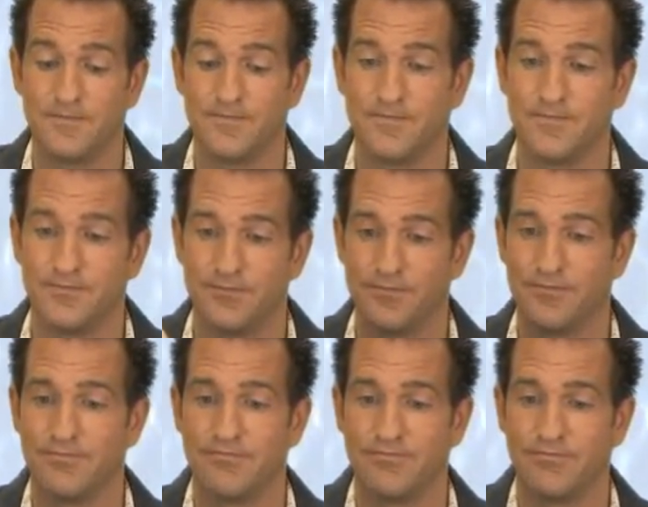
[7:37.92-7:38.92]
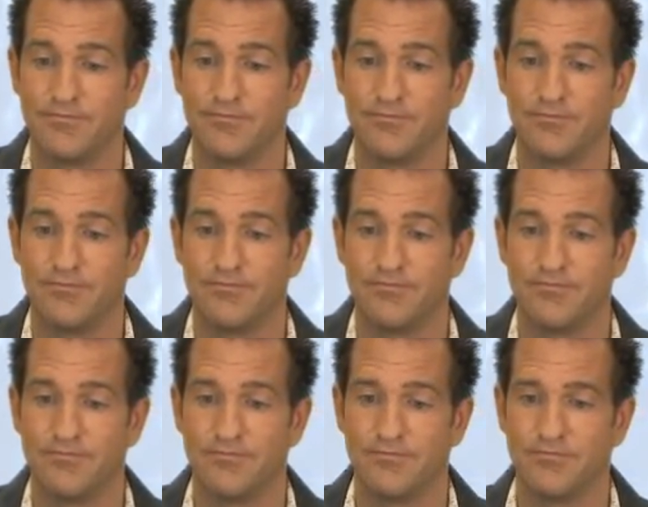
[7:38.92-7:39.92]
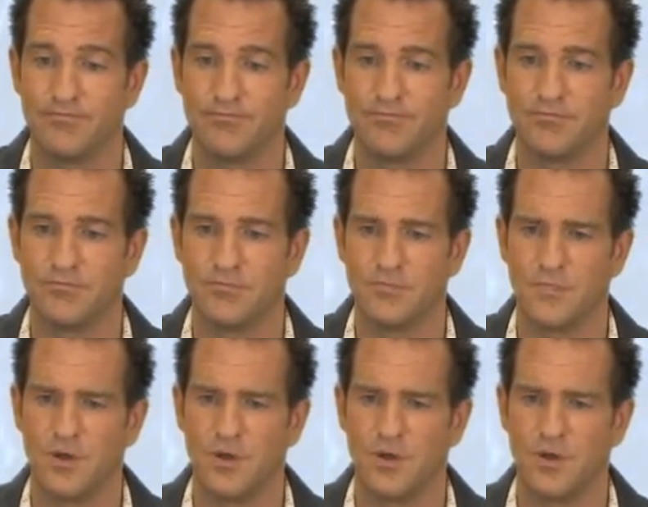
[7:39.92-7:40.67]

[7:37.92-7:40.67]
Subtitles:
No one is speaking in this clip.